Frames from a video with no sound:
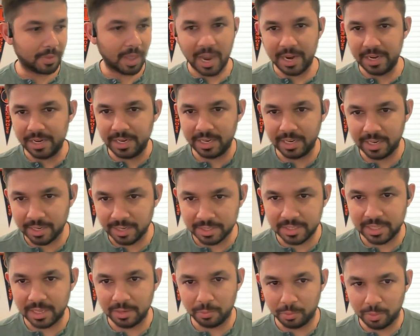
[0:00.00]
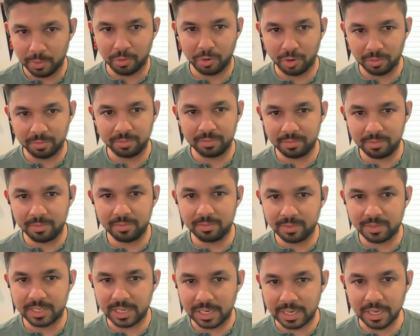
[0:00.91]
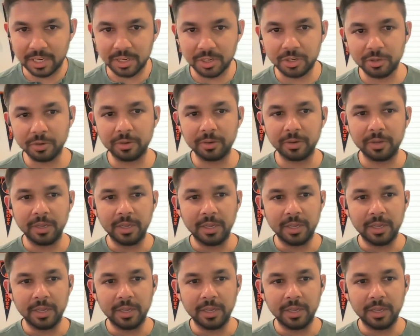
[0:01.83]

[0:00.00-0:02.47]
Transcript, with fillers: ideas that we were sticking to